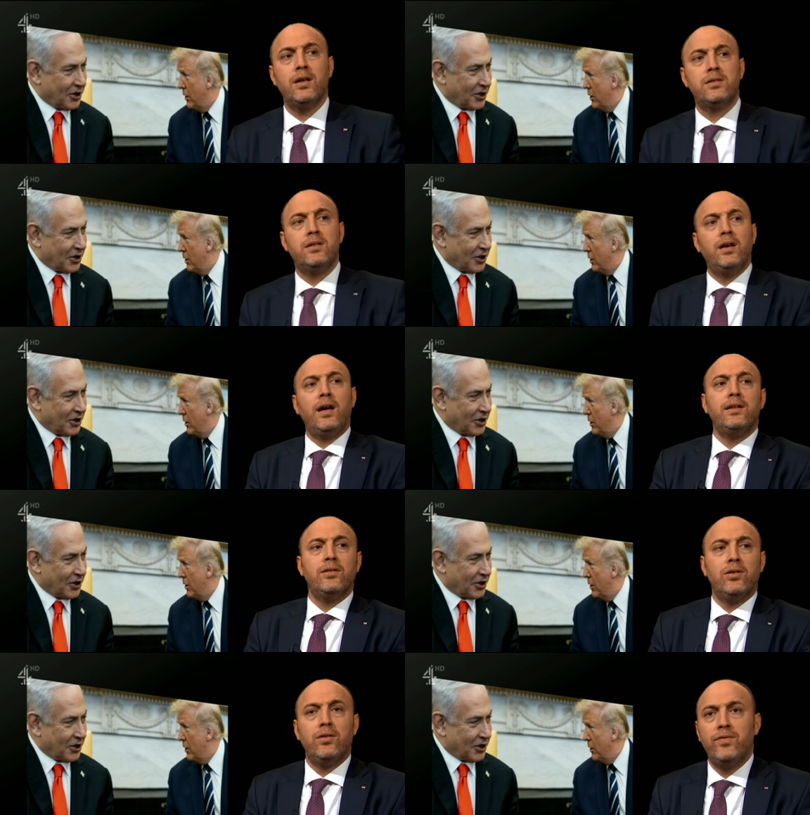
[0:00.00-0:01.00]
Speaker 1: It's the
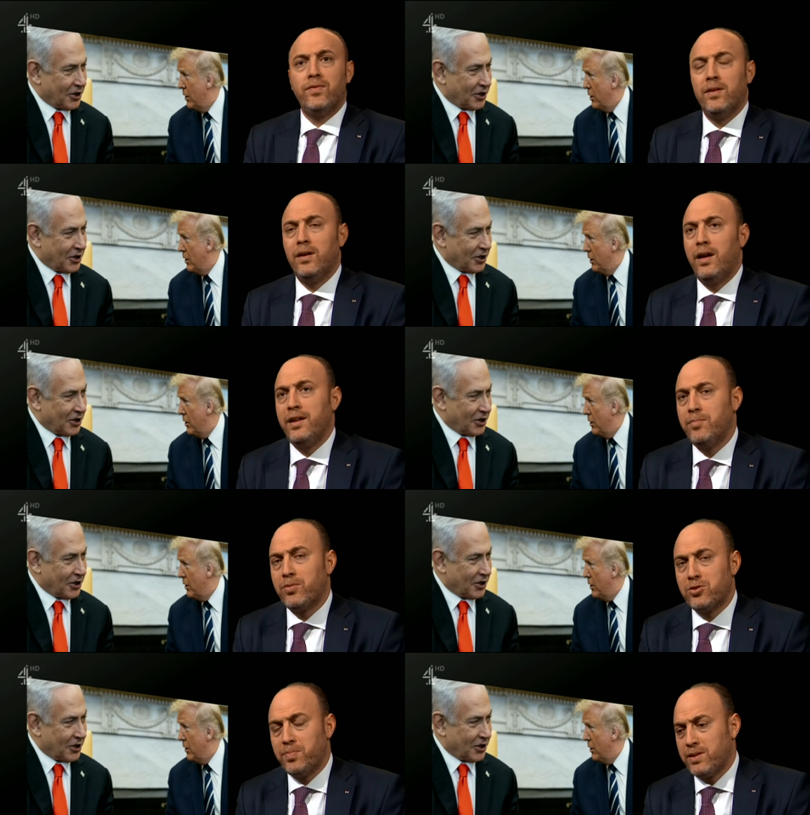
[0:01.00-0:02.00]
end of uh, any
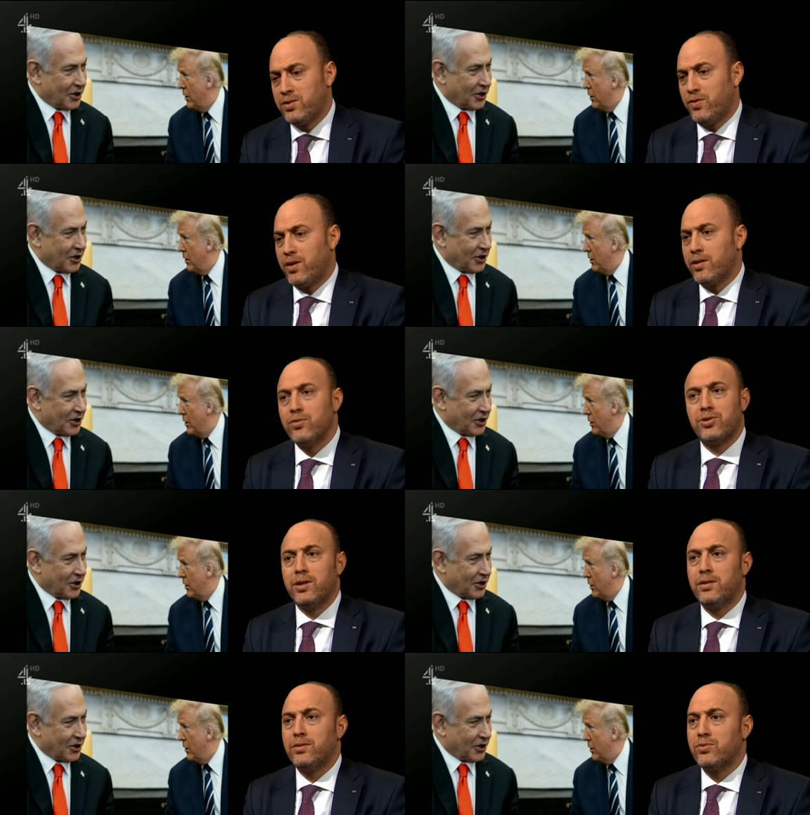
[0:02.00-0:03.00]
prospects for a
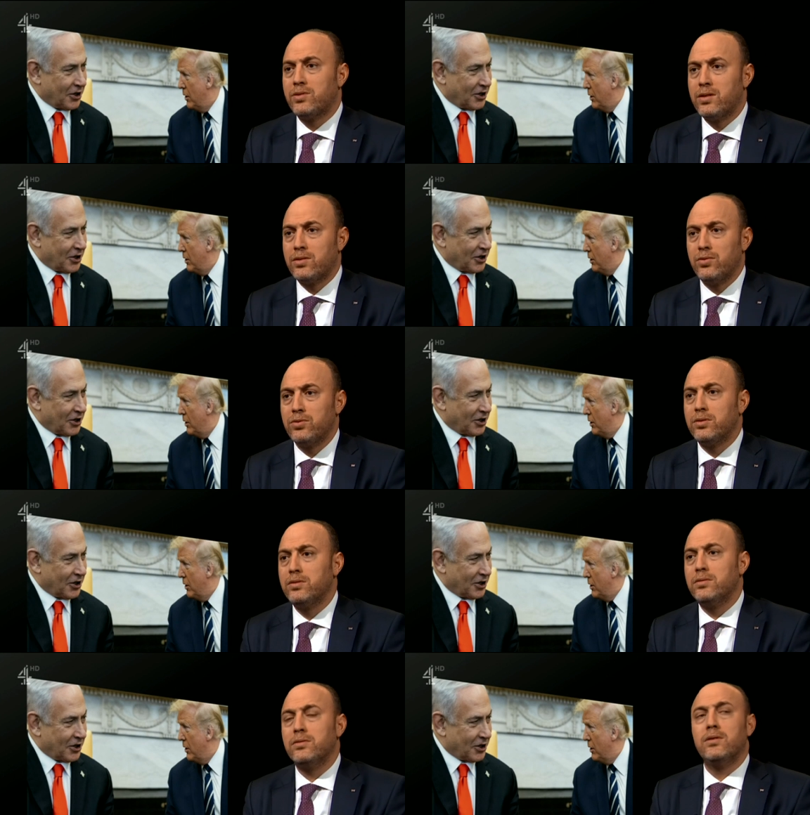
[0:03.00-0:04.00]
negotiated two-state solution.
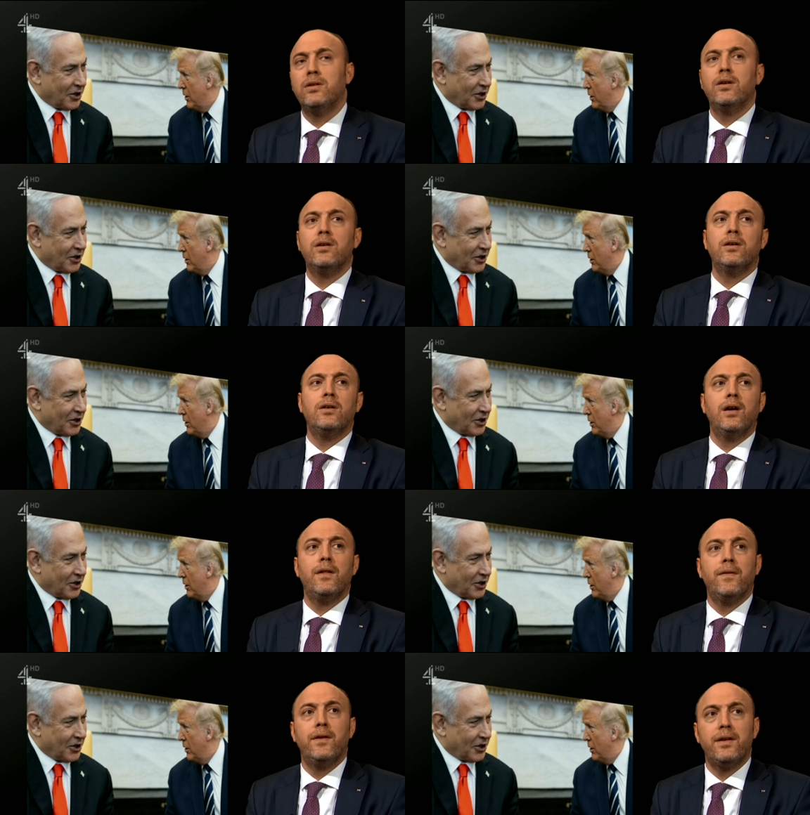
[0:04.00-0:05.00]
Uh,
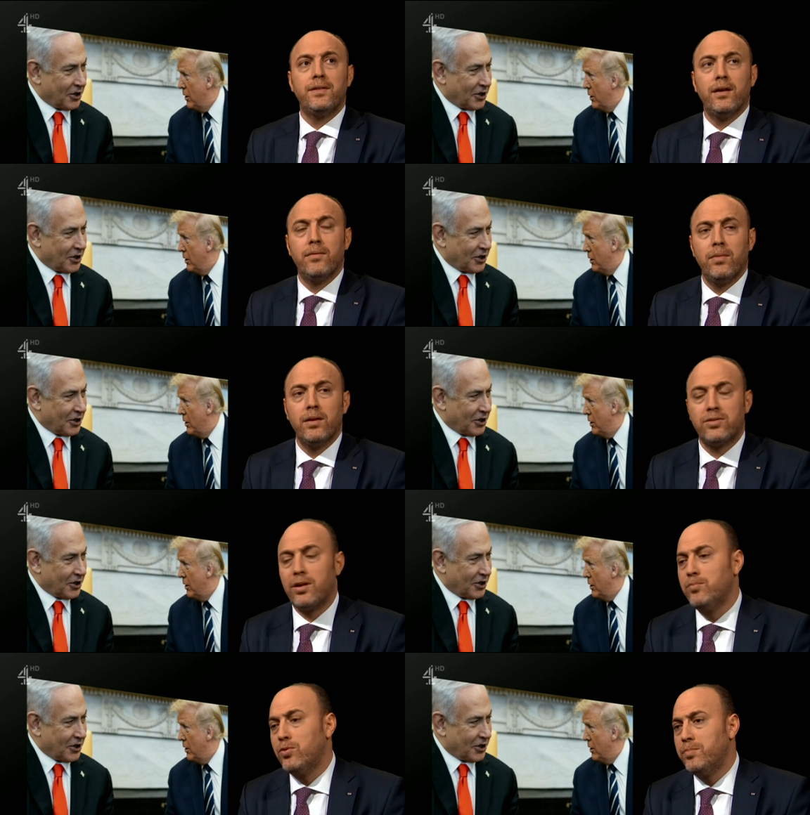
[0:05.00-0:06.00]
and um,
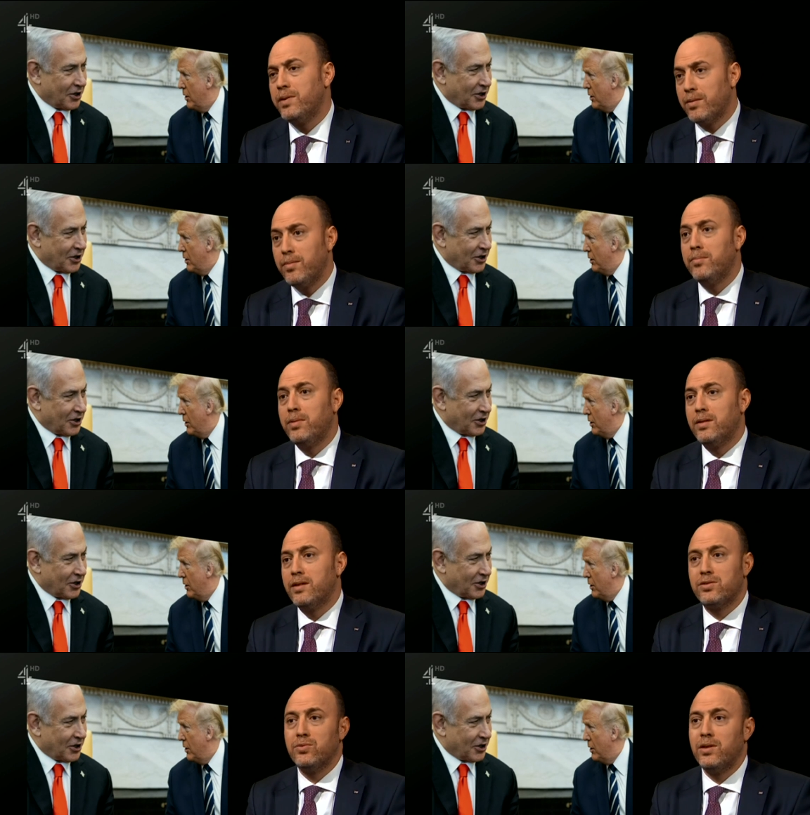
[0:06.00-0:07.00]
Trump will be remembered
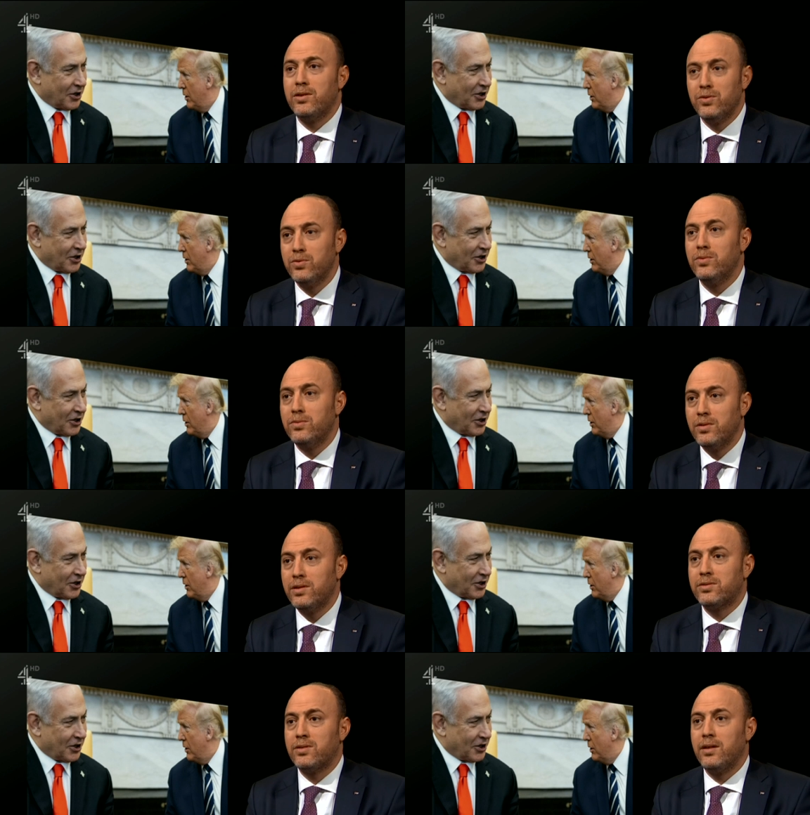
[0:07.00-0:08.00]
as the one who
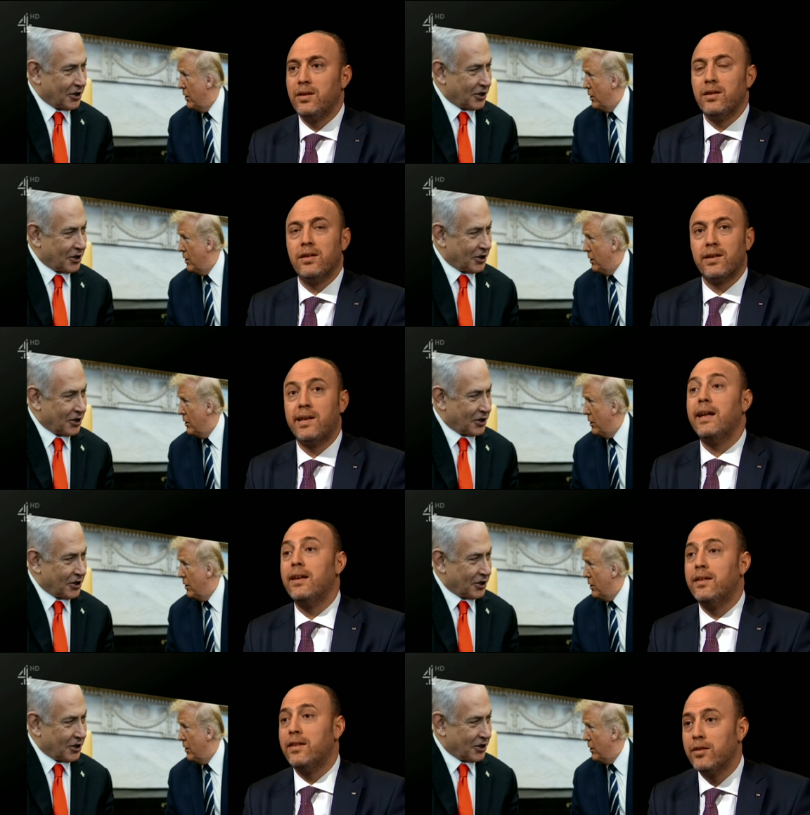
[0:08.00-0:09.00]
literally
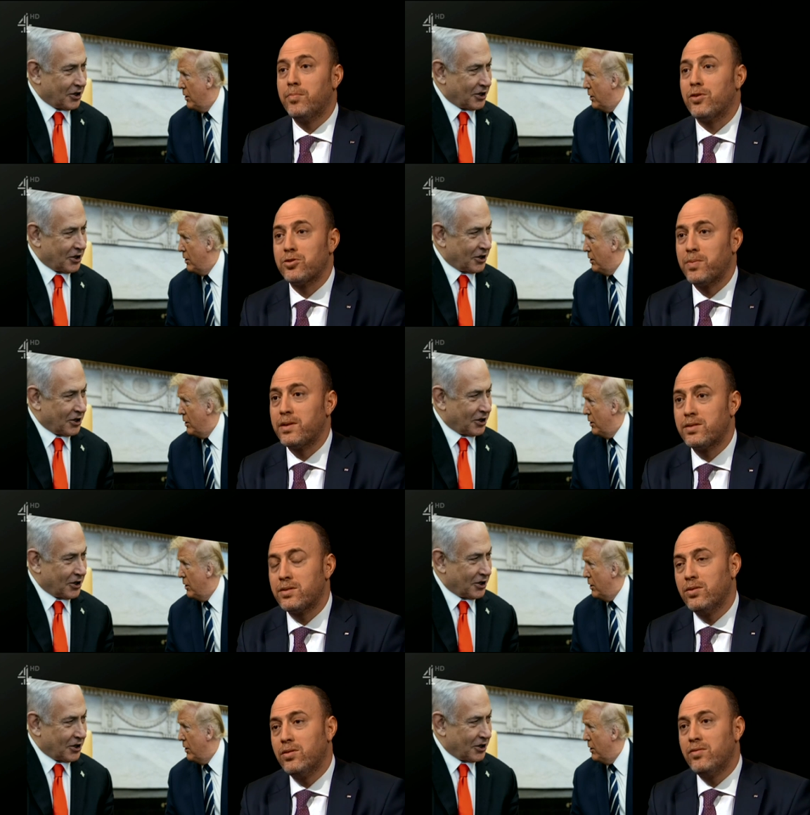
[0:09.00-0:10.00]
killed the
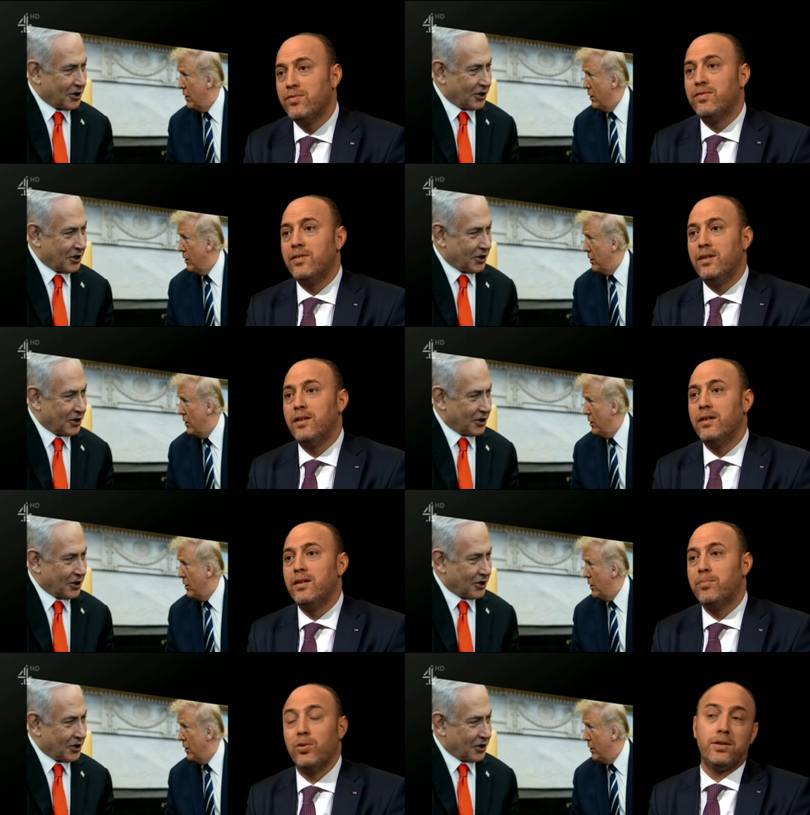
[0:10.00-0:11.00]
prospects of
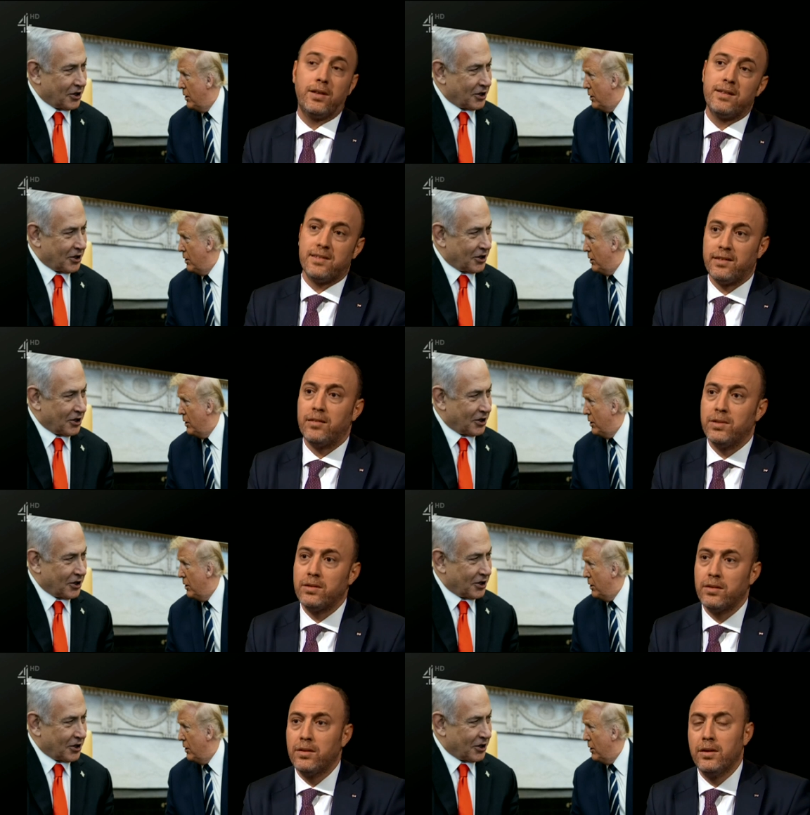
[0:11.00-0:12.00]
a political
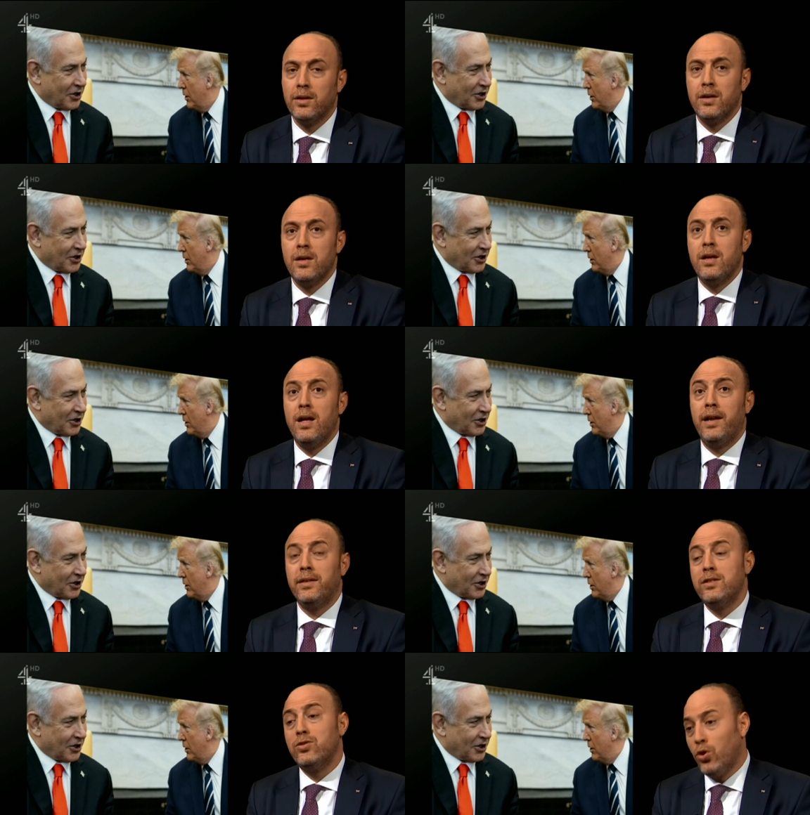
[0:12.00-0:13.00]
settlement. And
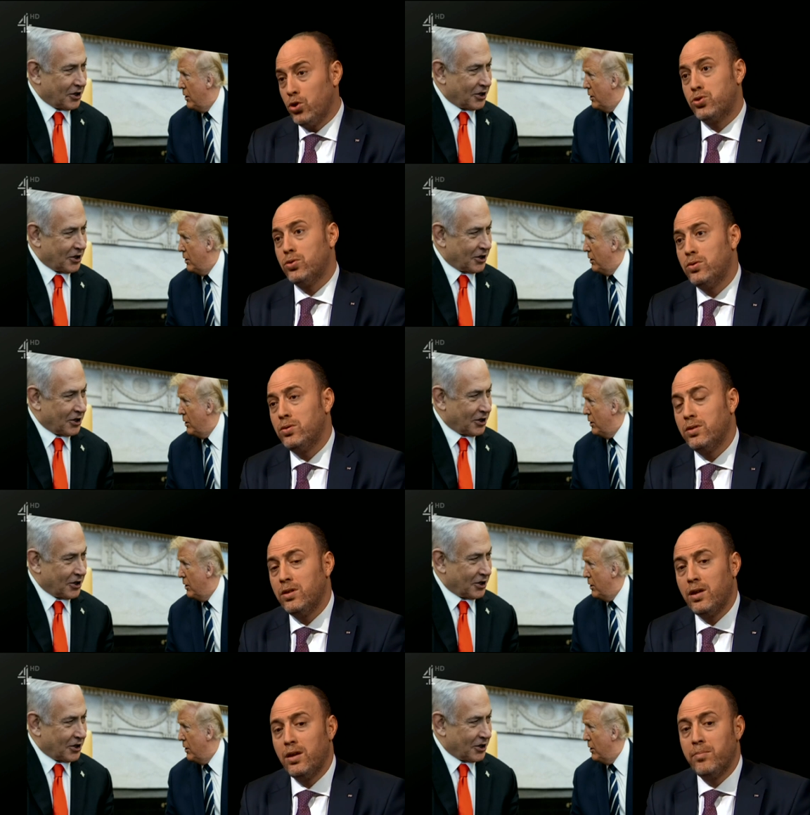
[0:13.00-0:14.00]
it is also
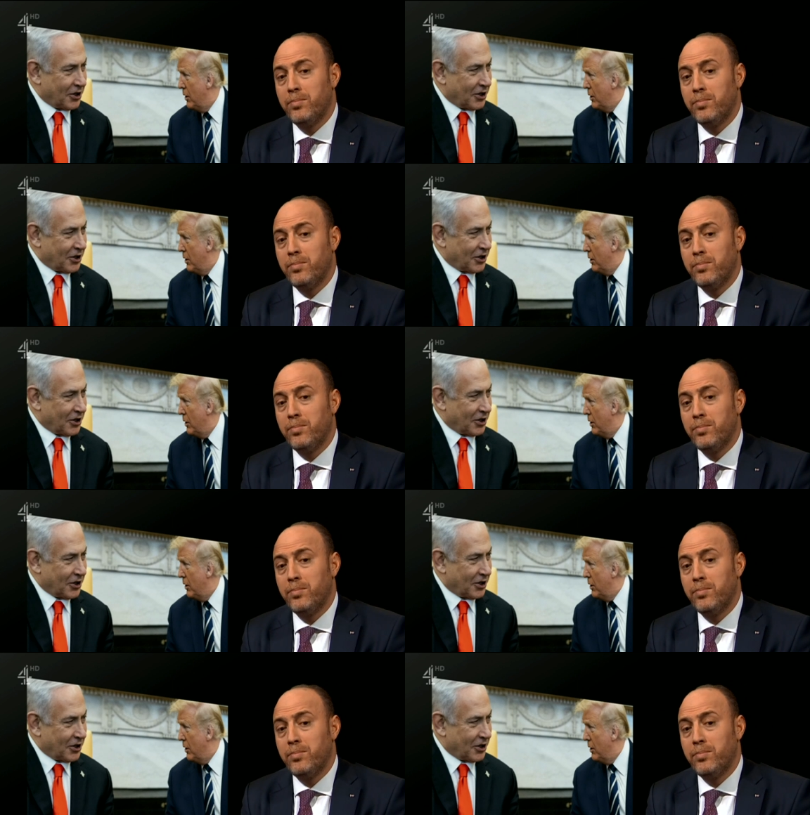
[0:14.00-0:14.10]
the